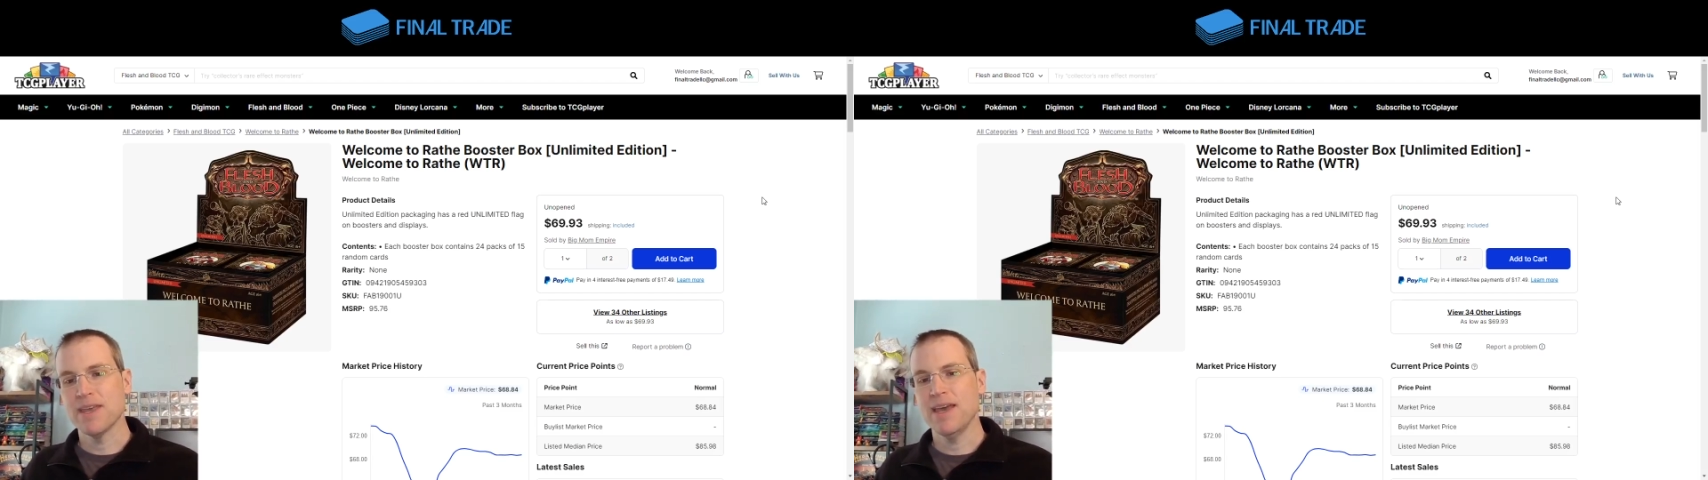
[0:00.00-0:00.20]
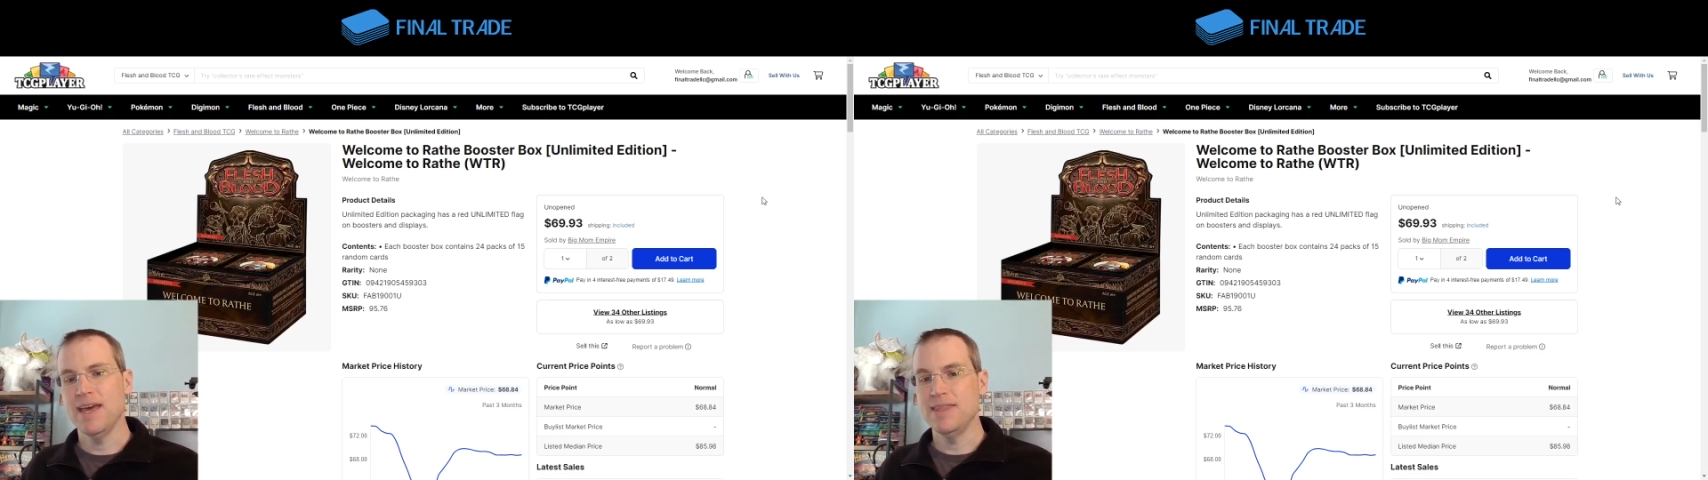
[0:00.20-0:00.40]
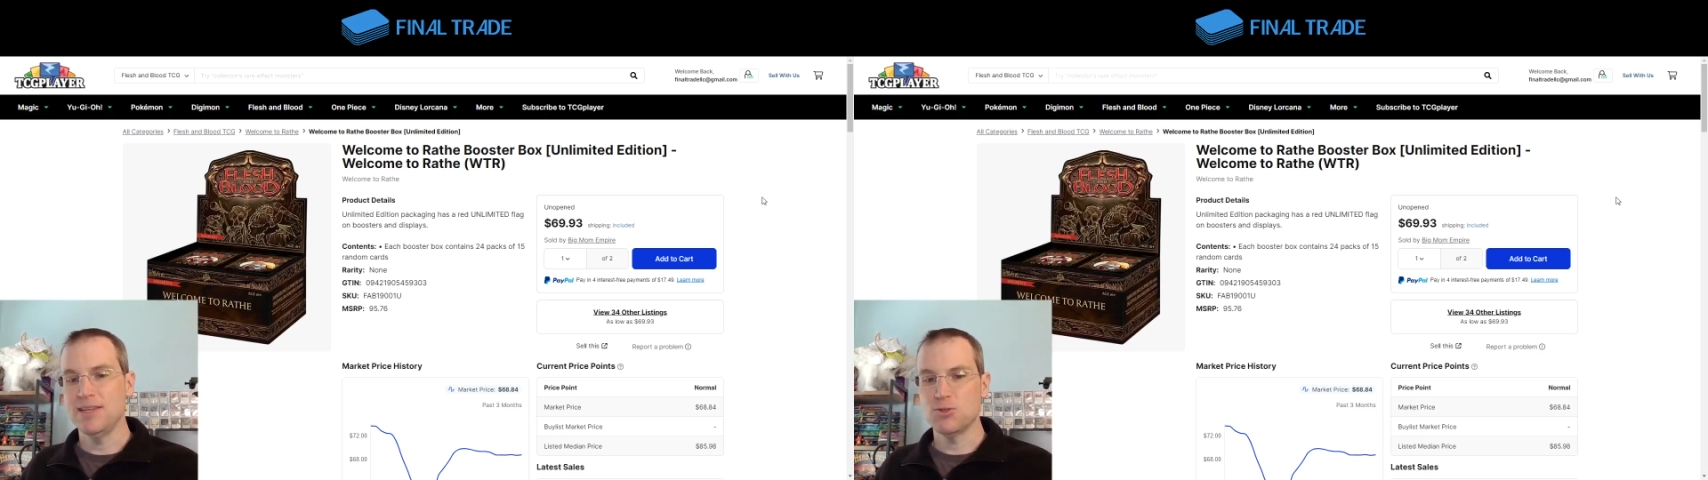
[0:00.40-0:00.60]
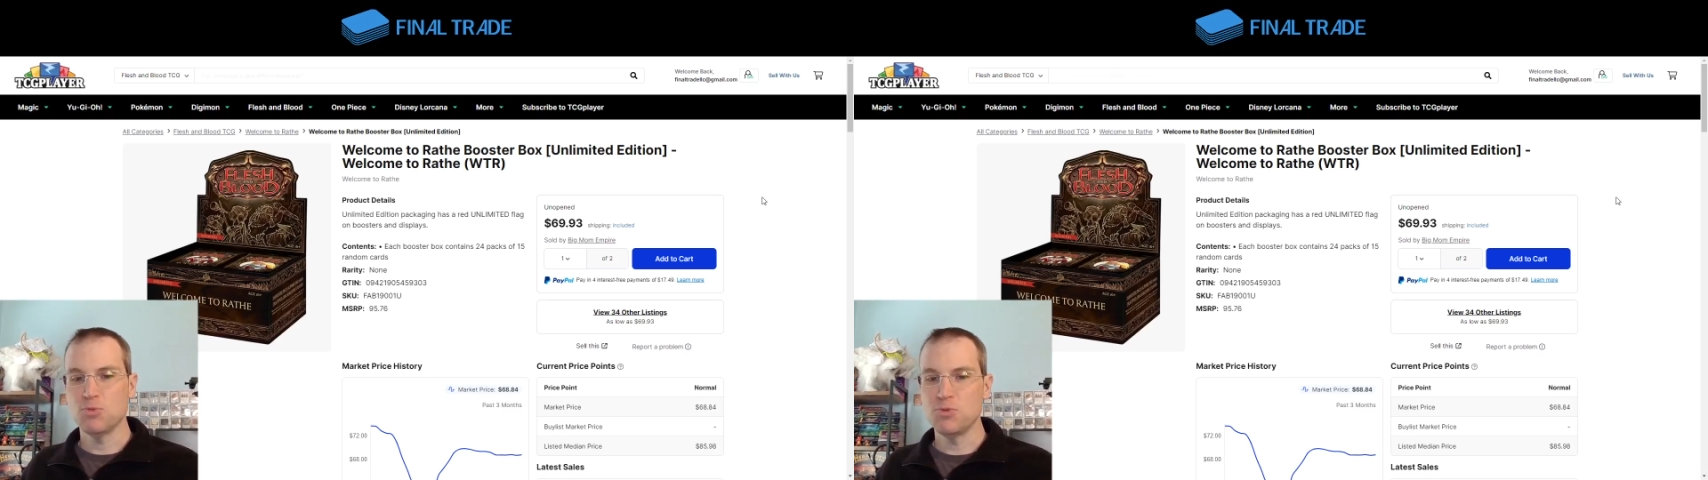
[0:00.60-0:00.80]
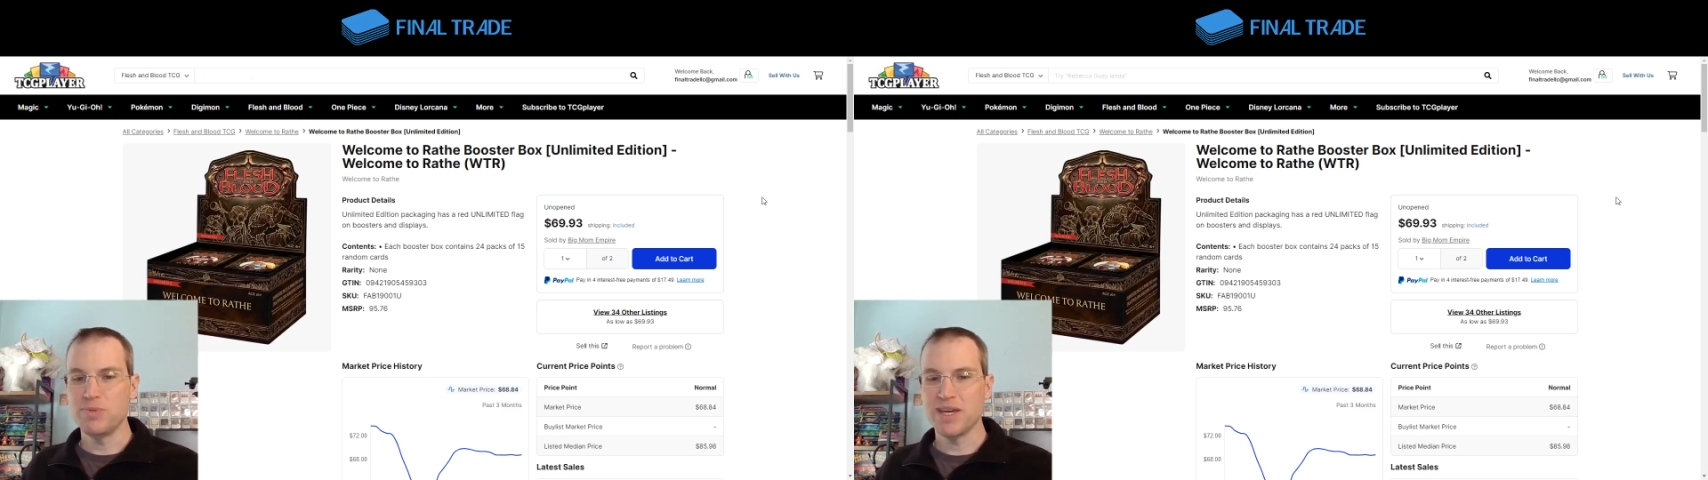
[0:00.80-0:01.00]
And these
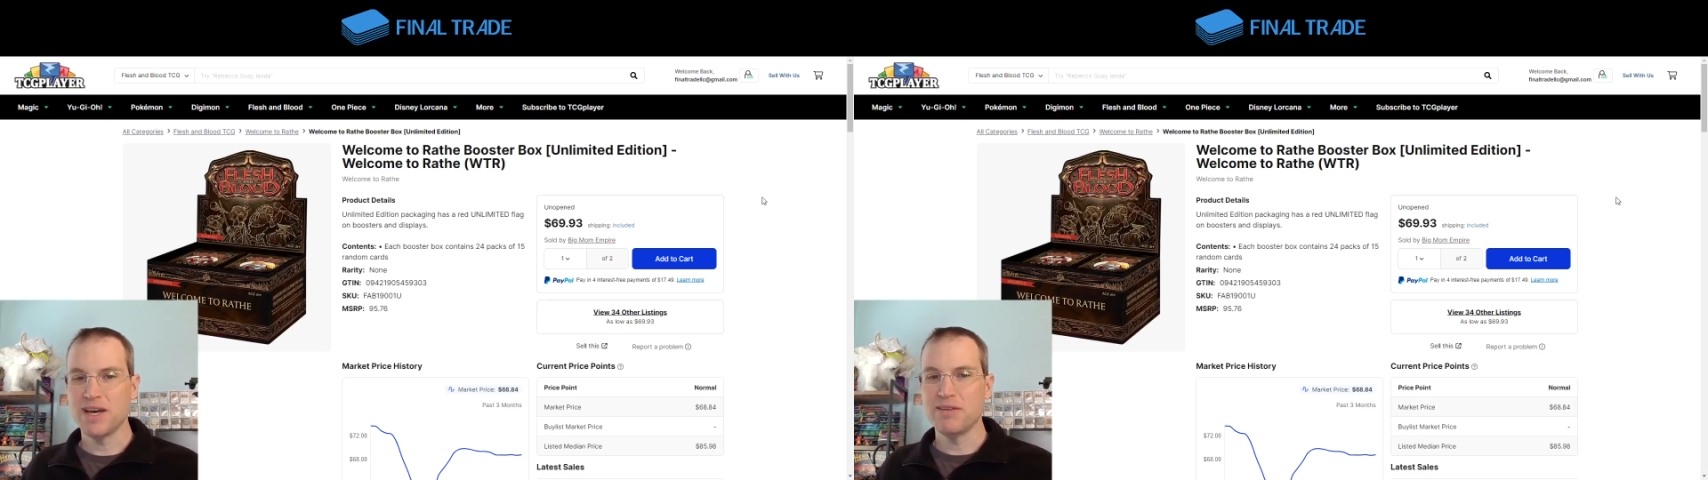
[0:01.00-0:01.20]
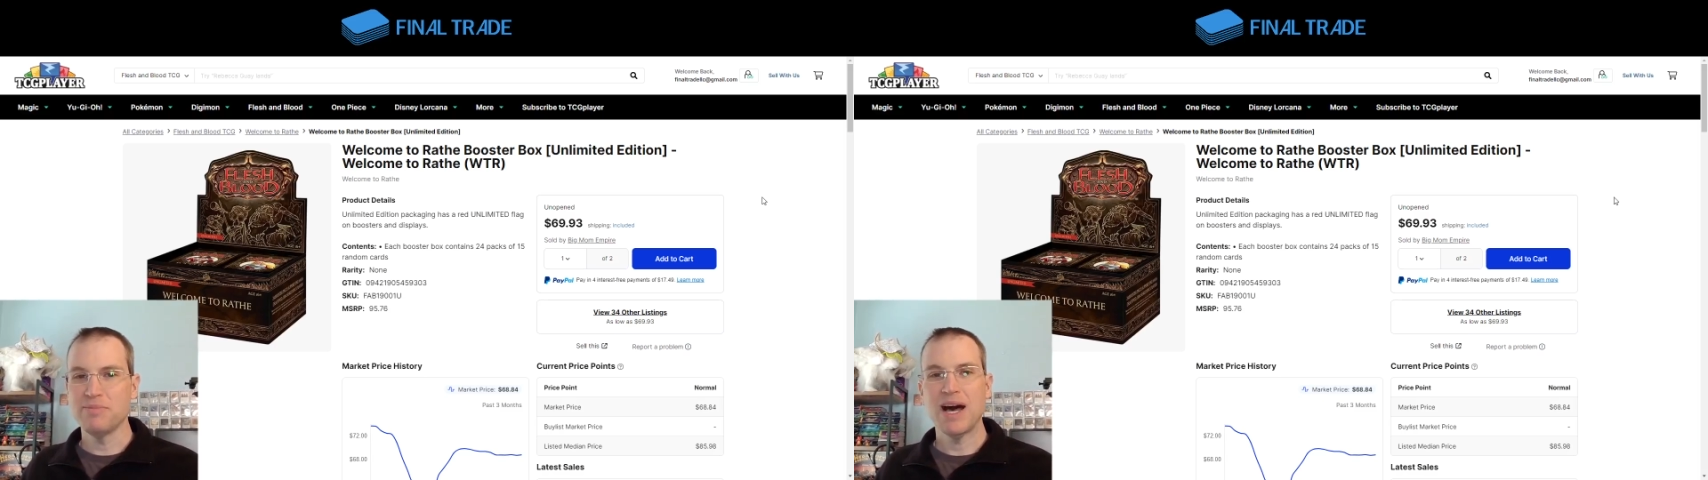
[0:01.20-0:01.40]
will become